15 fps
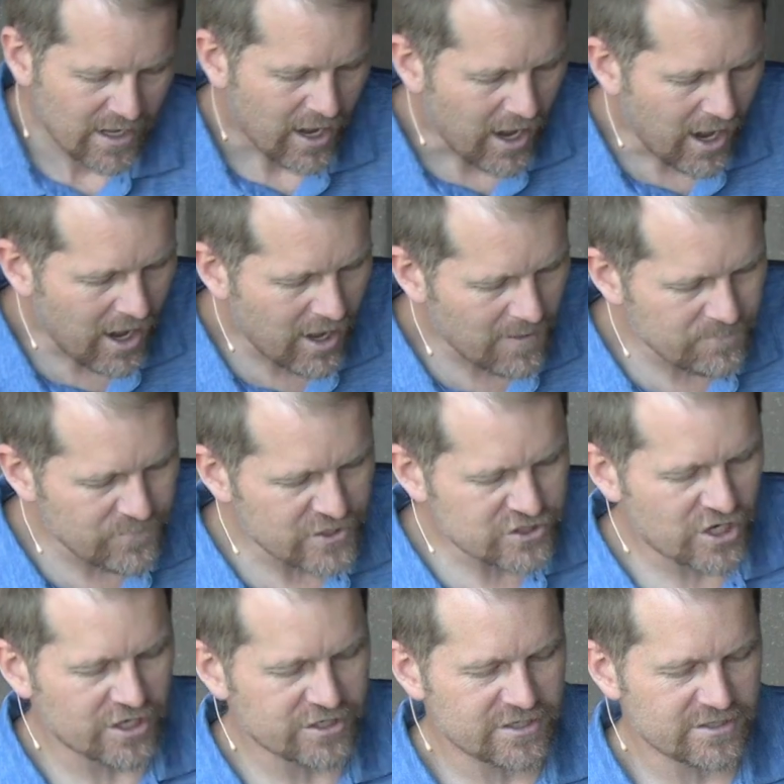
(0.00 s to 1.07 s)
All the
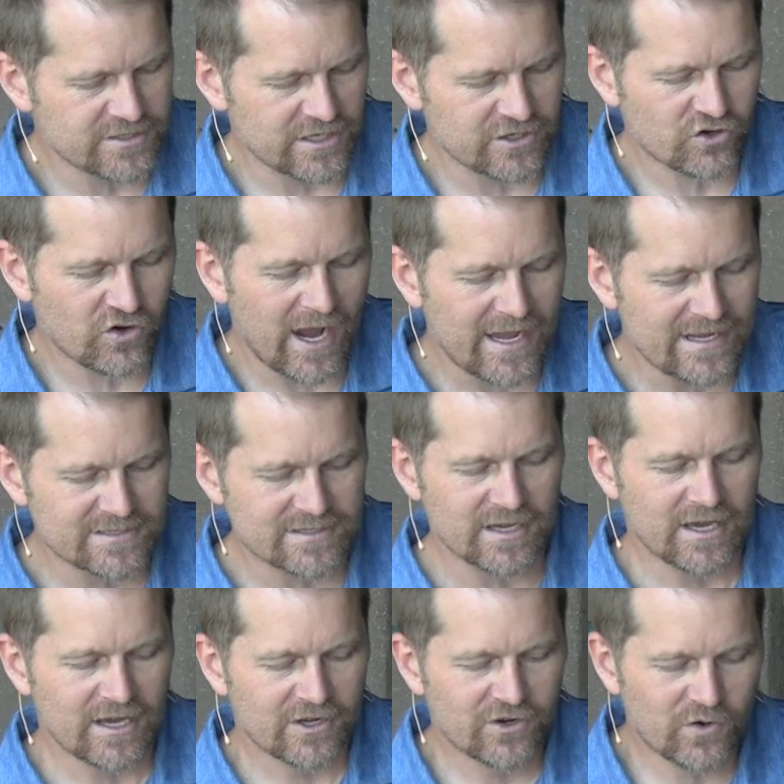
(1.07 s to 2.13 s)
churches in Christ
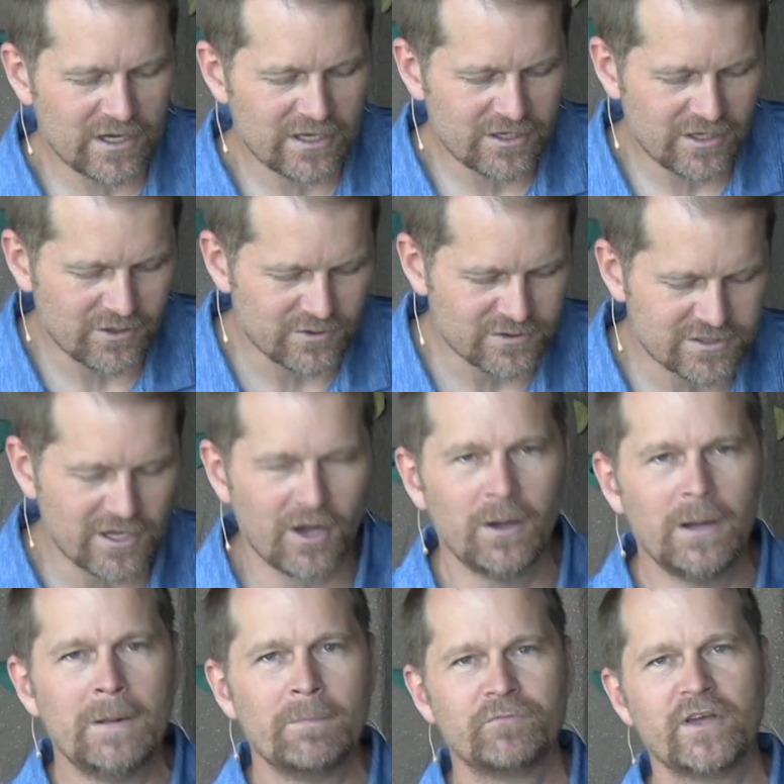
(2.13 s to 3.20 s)
greet you. So
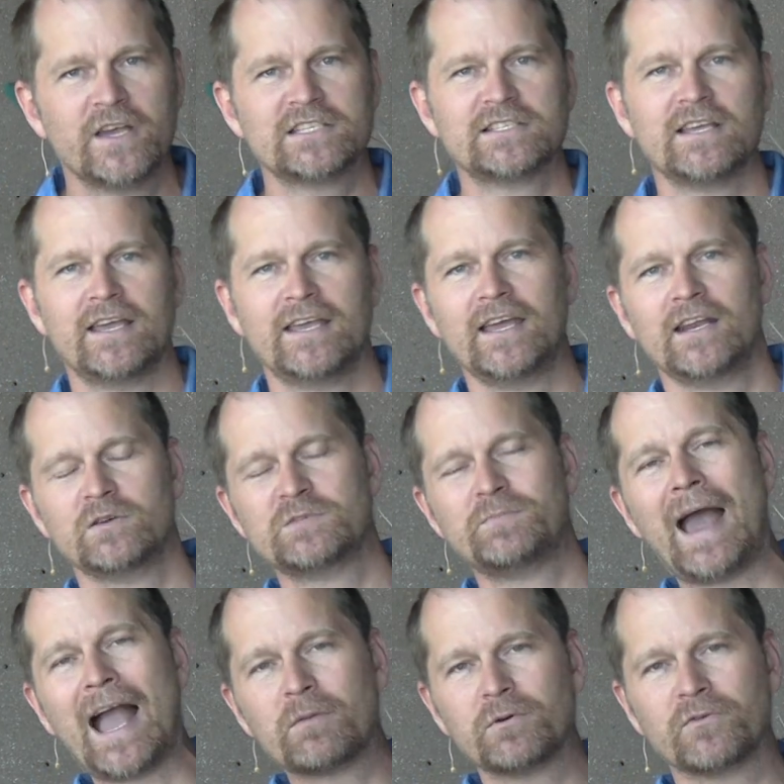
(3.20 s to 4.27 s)
this, again, it was
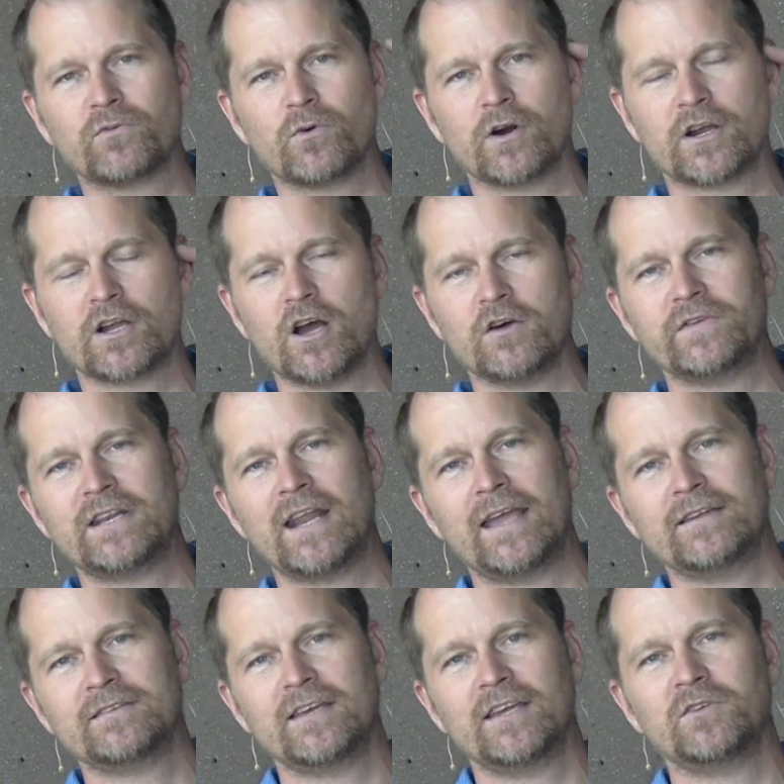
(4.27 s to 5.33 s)
back before
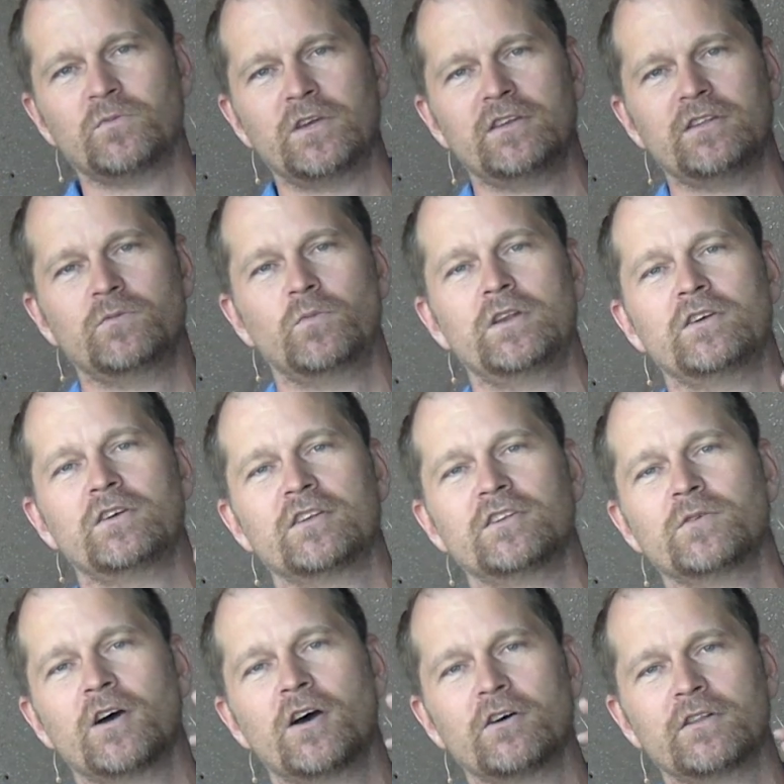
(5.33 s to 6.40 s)
COVID-19 when you could
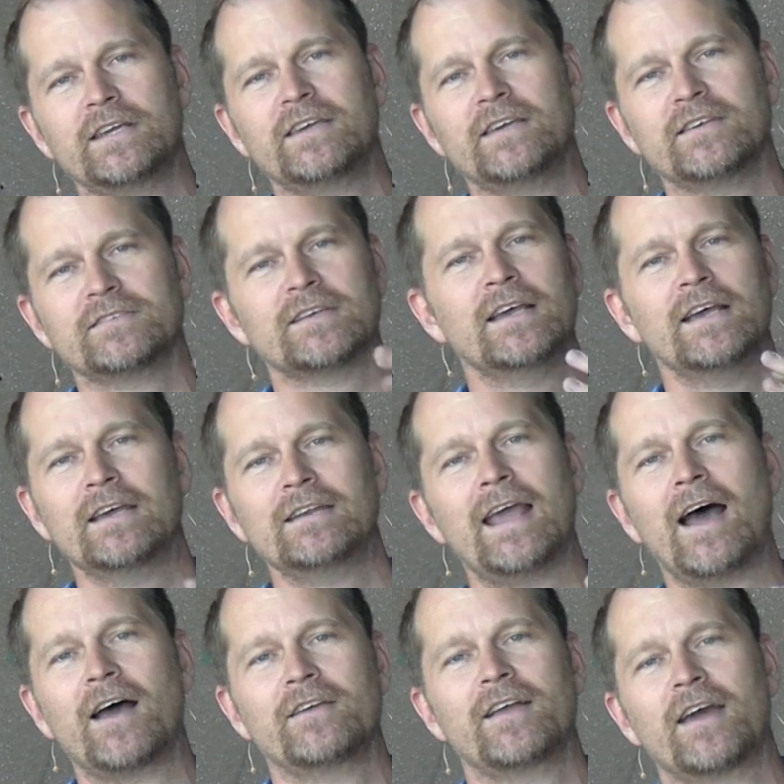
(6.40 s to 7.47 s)
do a holy kiss.
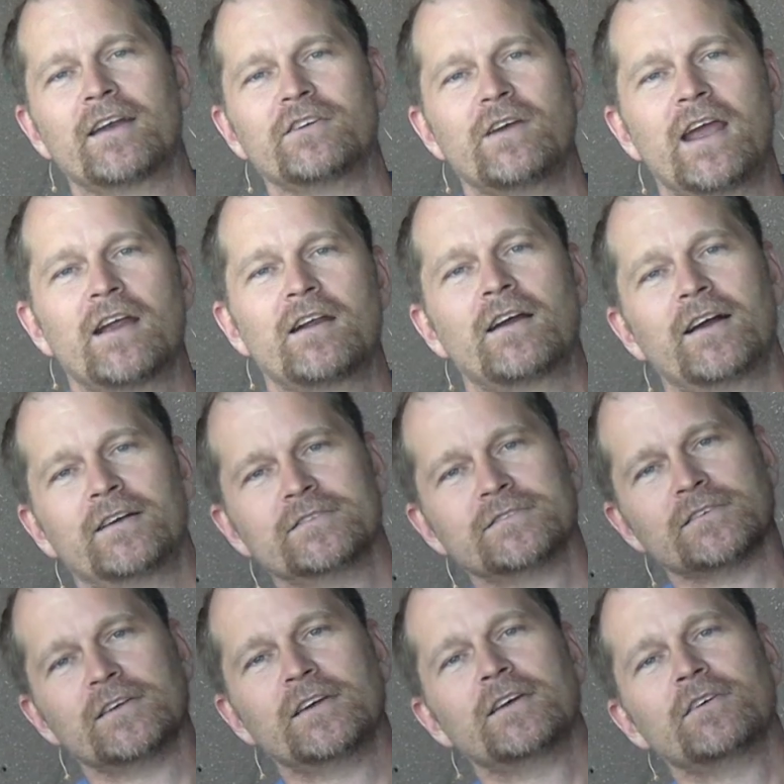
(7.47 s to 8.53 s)
Now you got to do air hugs,
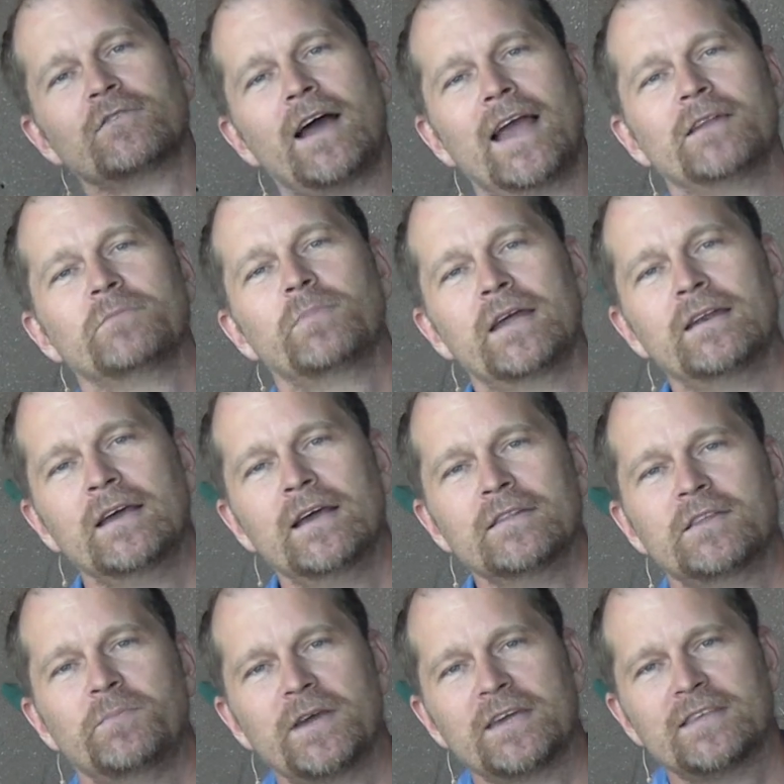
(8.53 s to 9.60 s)
right? But
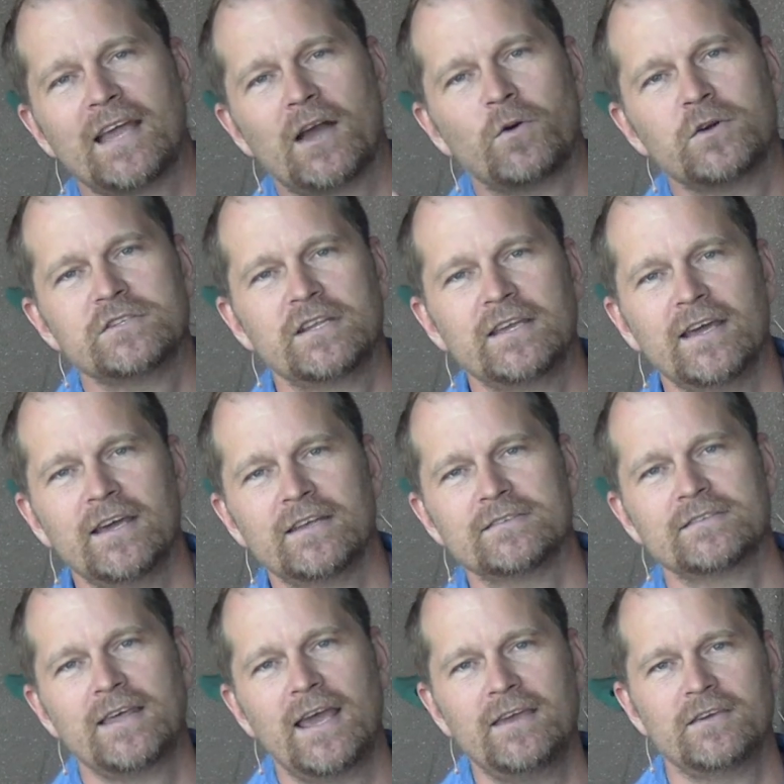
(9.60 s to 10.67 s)
the big thing I want you to get is
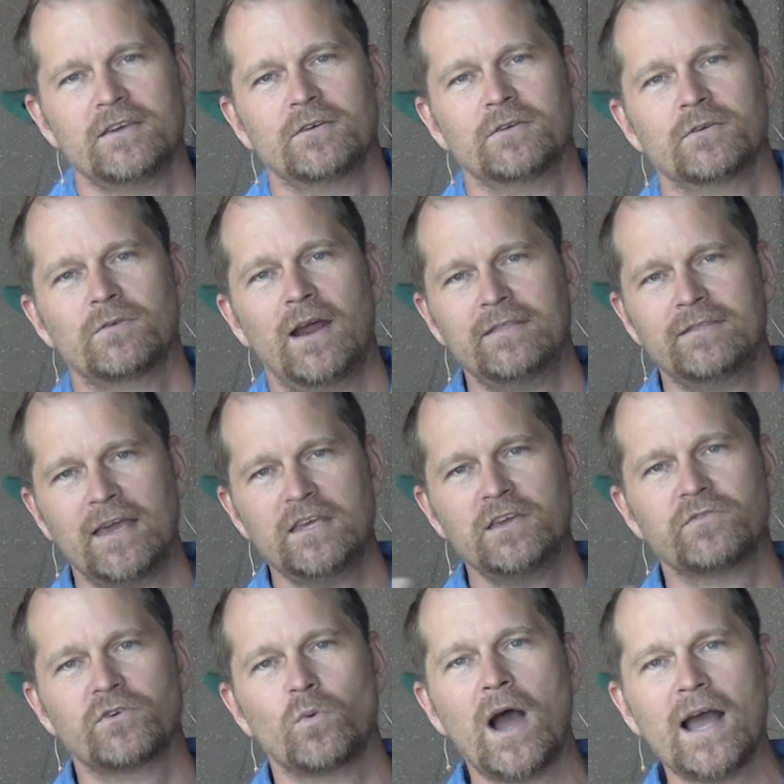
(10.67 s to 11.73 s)
thank you, right? Thank you
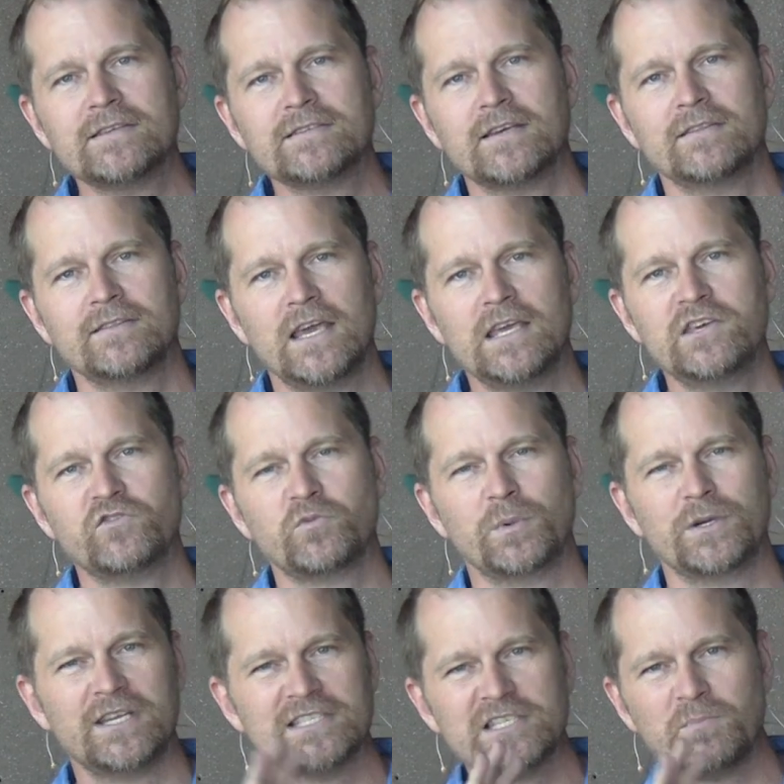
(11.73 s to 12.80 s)
for watching. Thank you for
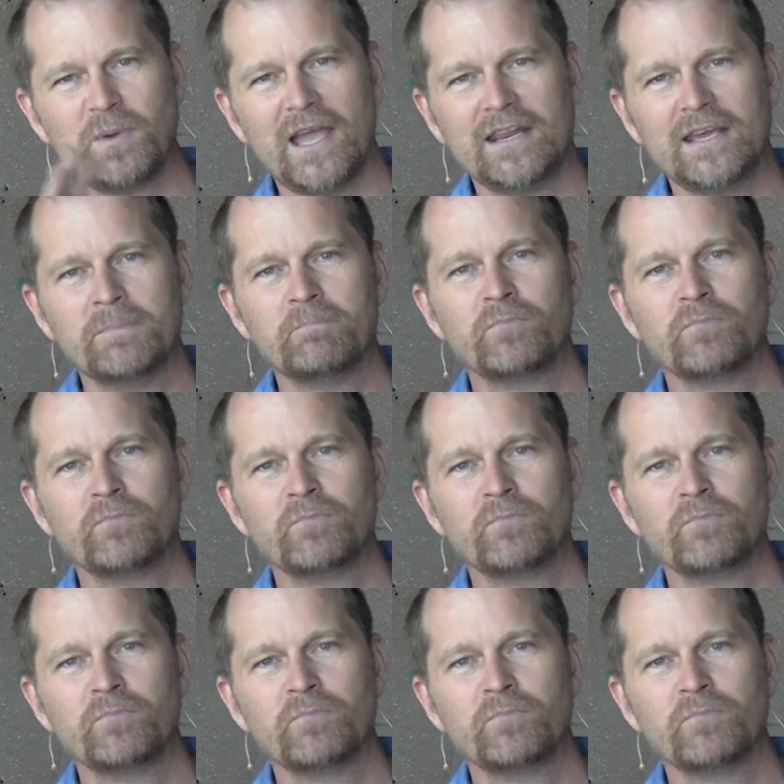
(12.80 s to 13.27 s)
participating